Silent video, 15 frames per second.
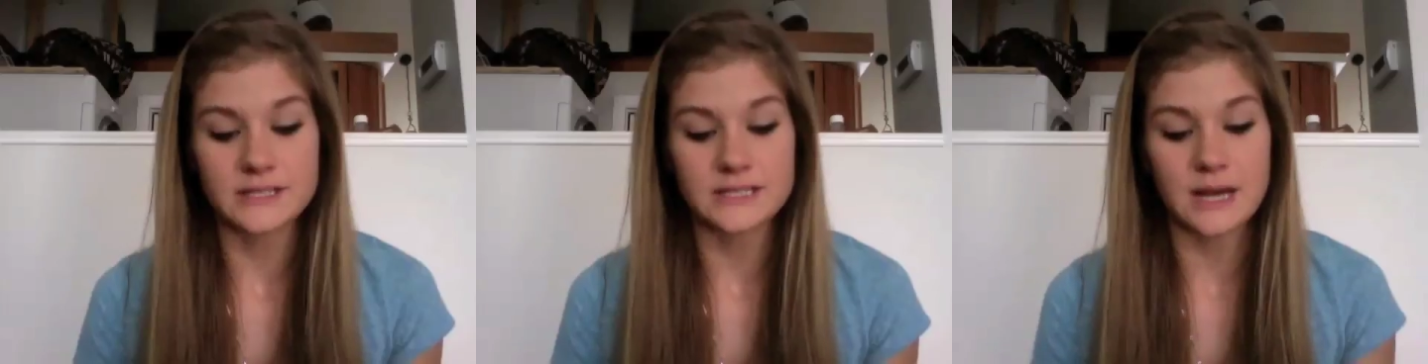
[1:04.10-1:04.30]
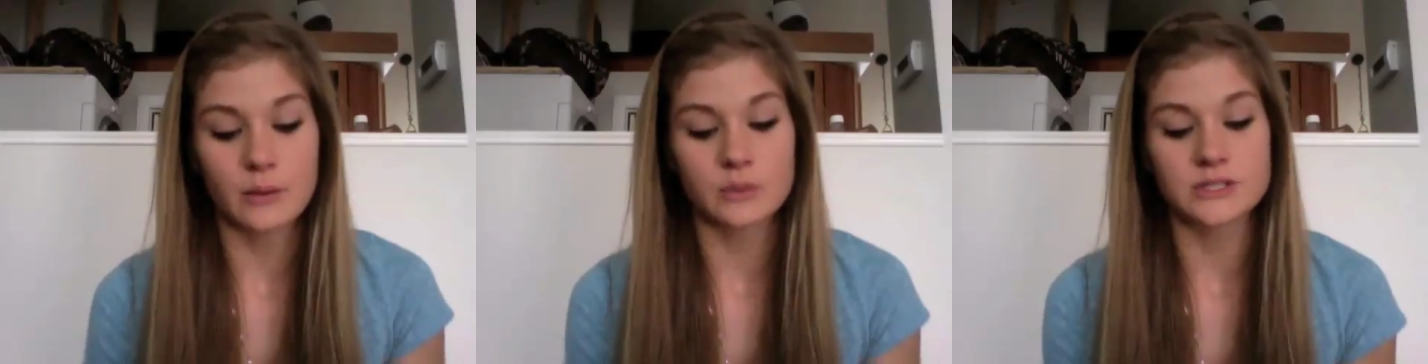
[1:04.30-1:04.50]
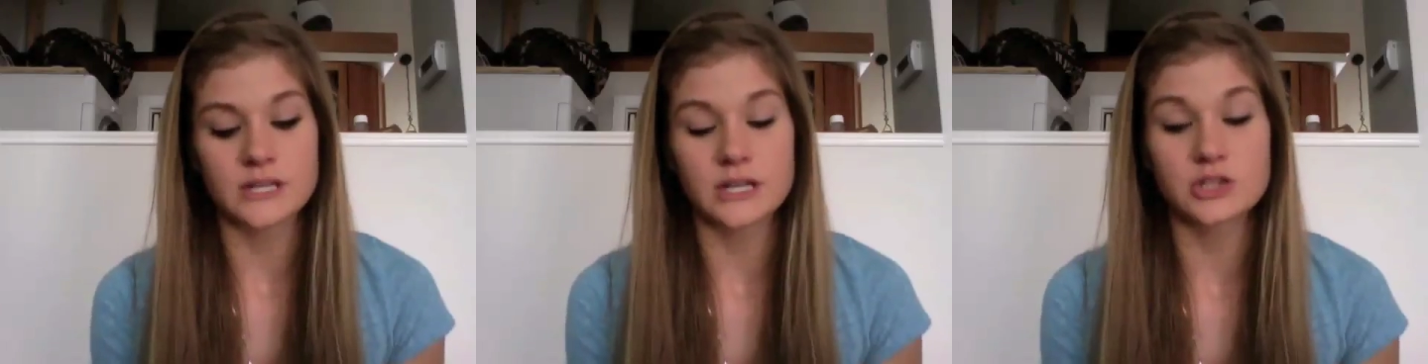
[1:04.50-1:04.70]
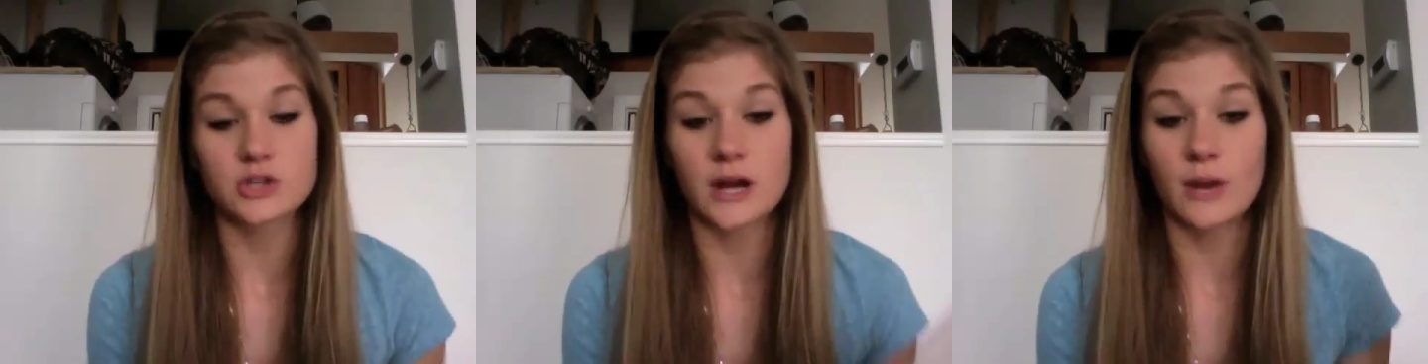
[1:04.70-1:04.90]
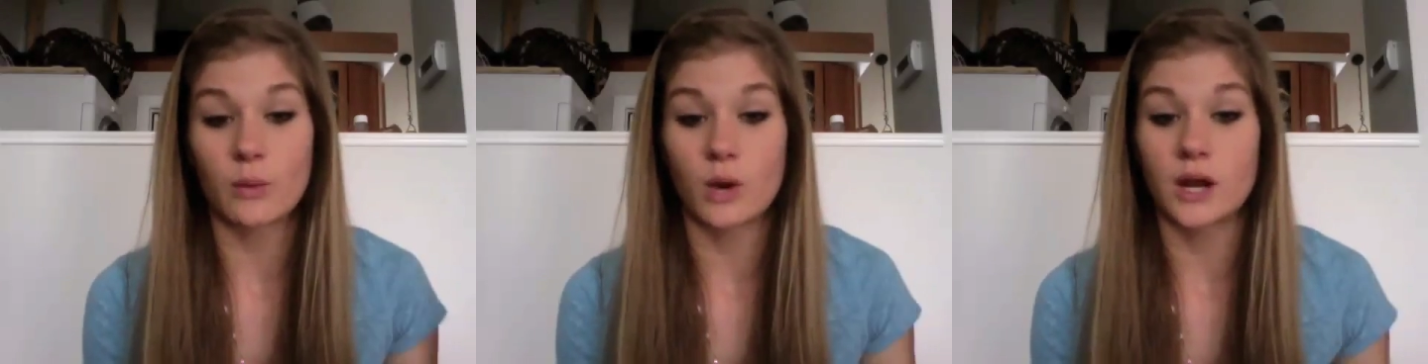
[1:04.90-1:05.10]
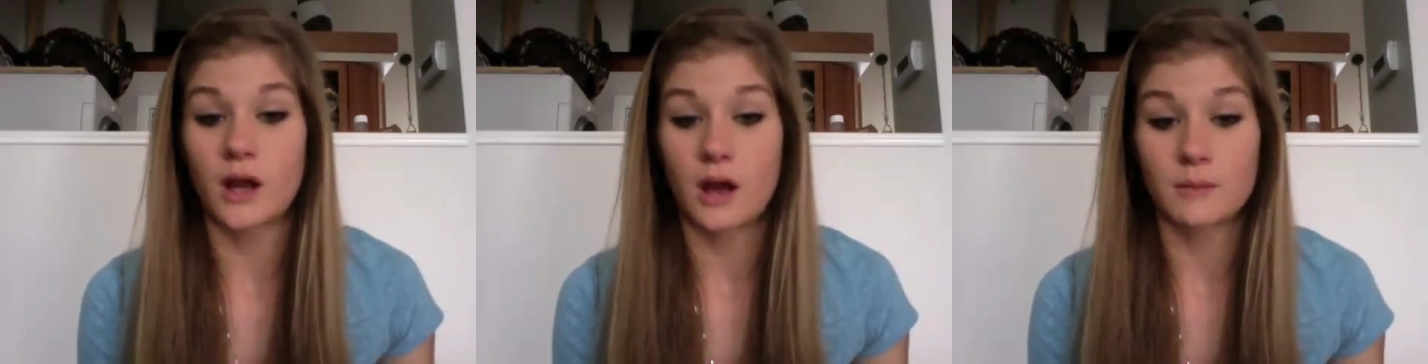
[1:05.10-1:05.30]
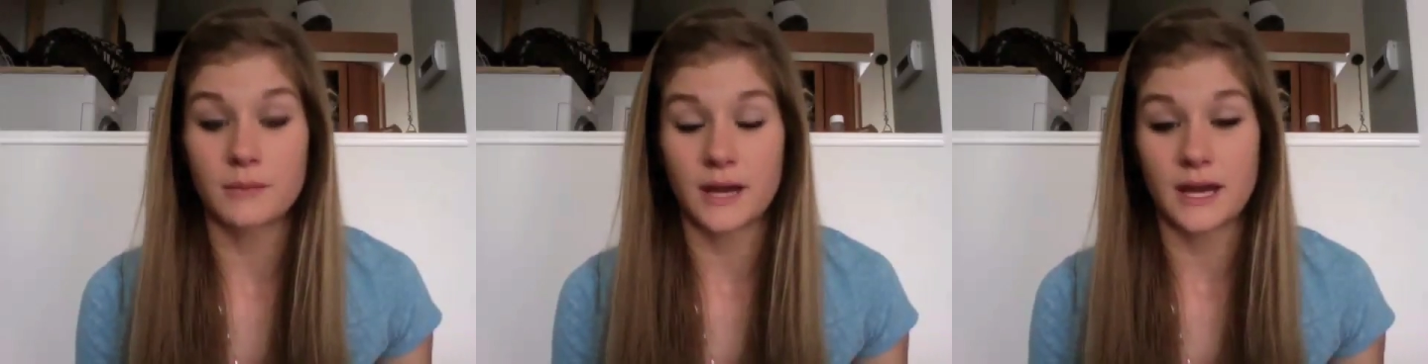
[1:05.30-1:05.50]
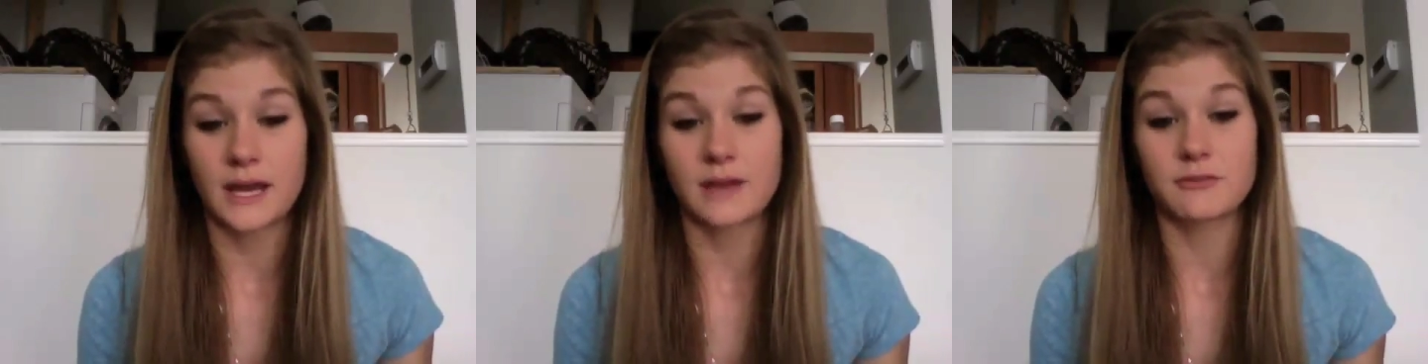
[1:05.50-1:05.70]
I was going to try one on
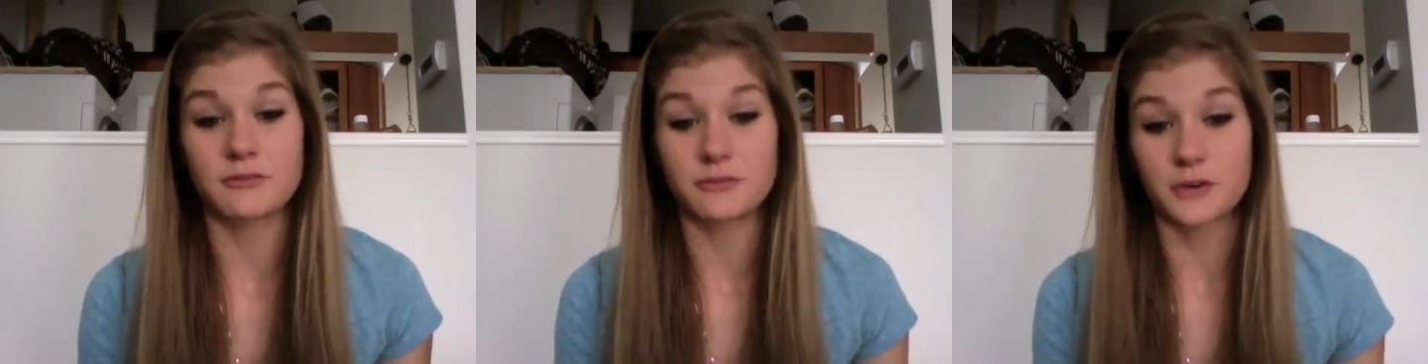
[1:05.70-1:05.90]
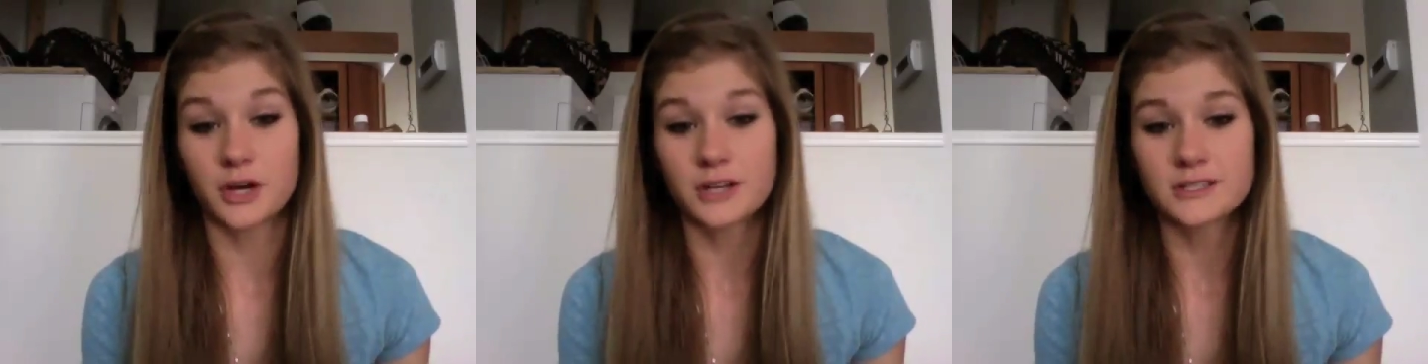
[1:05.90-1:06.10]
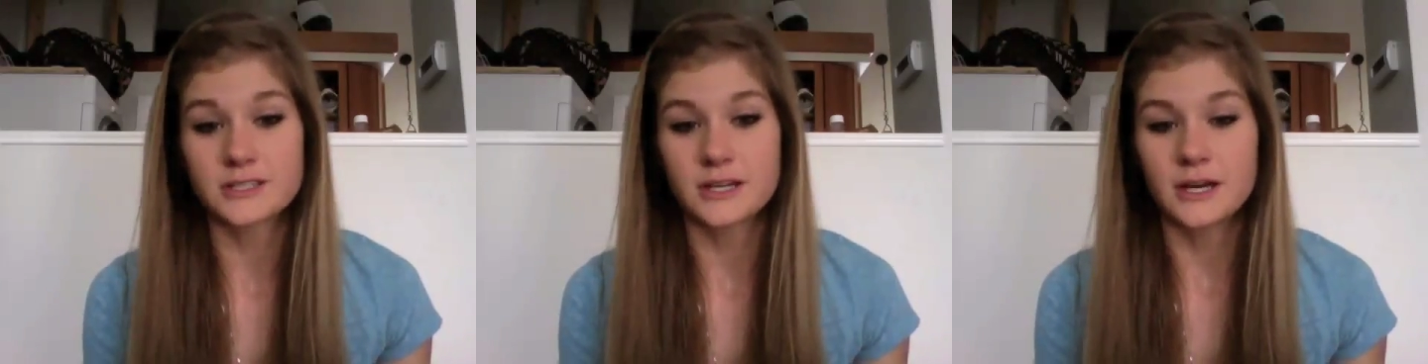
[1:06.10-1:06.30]
my foot,